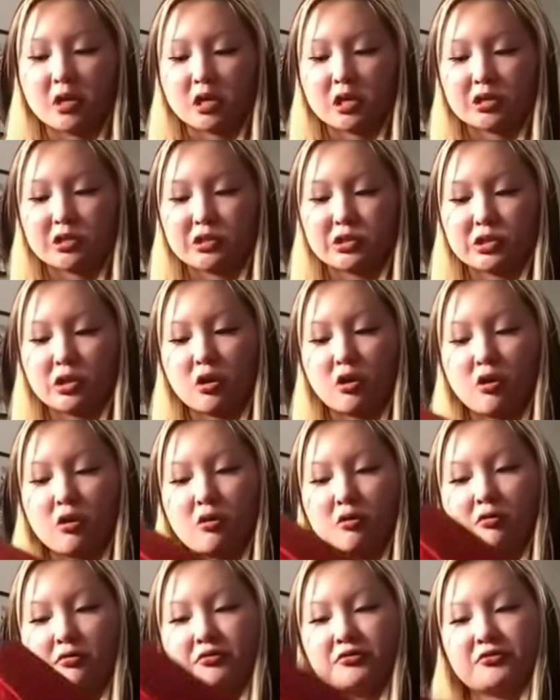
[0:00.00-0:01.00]

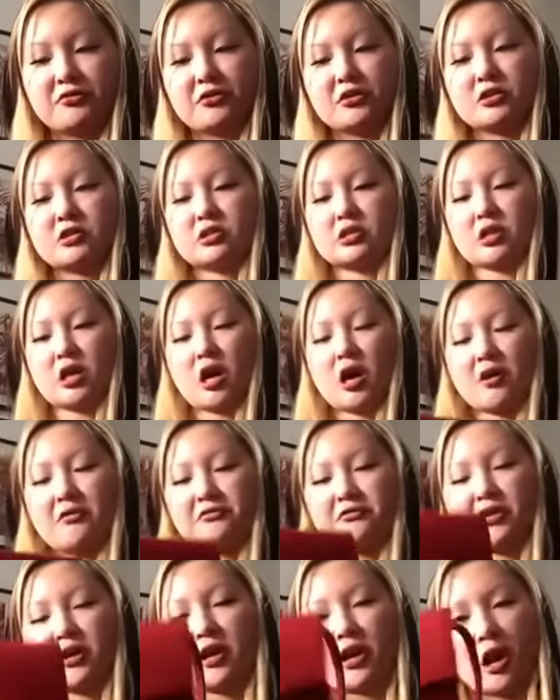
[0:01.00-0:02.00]
So first off,
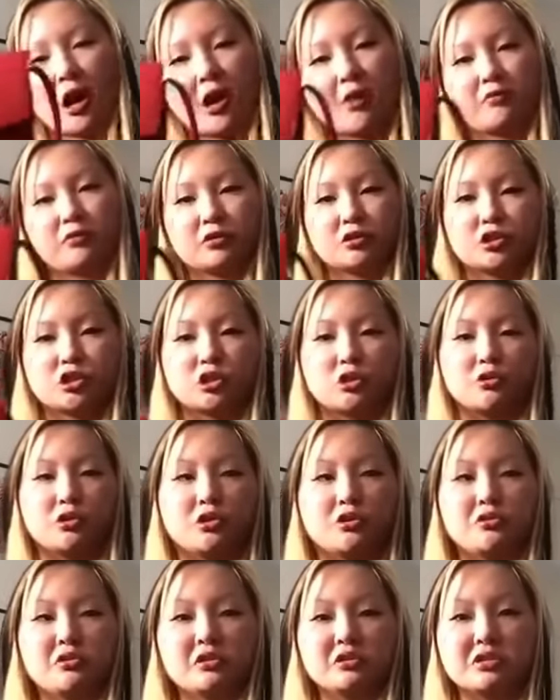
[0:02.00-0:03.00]
I will show
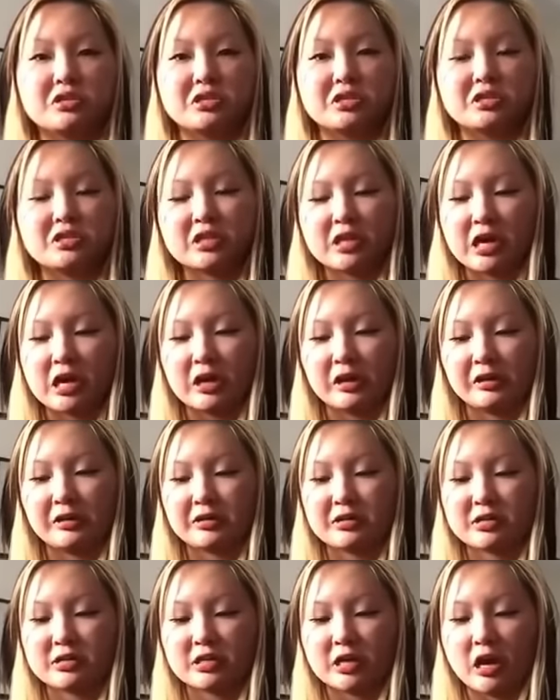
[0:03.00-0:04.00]
you the
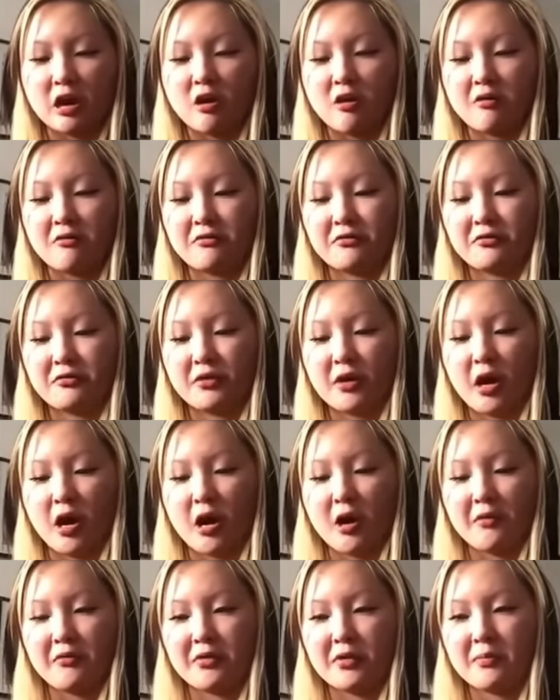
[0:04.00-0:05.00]
details of
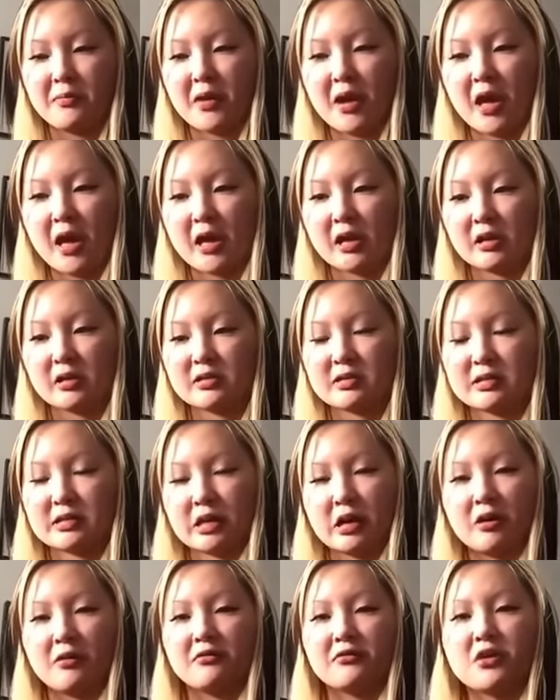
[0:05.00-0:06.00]
the bag
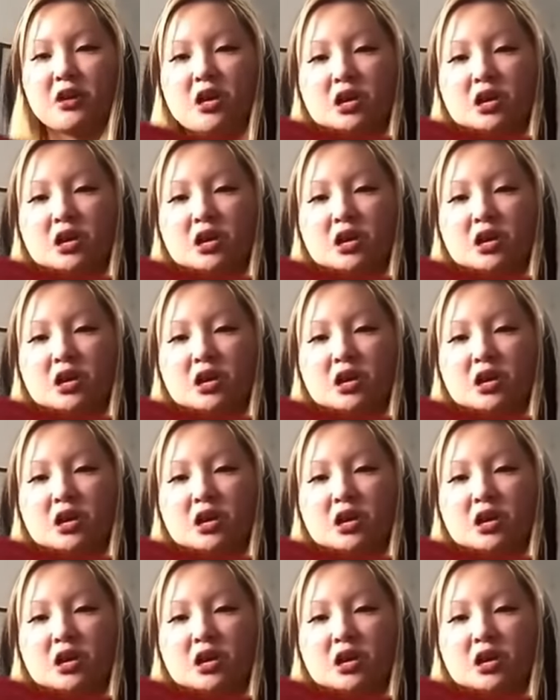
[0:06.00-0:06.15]
itself.